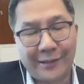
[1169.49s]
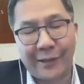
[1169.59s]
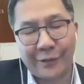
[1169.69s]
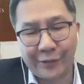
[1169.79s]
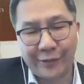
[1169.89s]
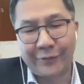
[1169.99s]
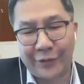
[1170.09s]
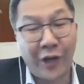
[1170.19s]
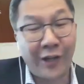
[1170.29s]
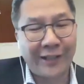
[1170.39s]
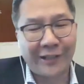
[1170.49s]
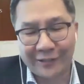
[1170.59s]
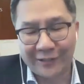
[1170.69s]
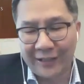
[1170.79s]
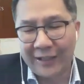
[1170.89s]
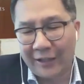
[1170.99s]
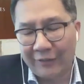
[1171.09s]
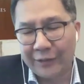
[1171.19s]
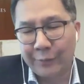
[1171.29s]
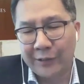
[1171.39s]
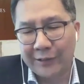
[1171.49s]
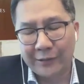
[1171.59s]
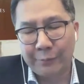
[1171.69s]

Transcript: sort of dog years of experience.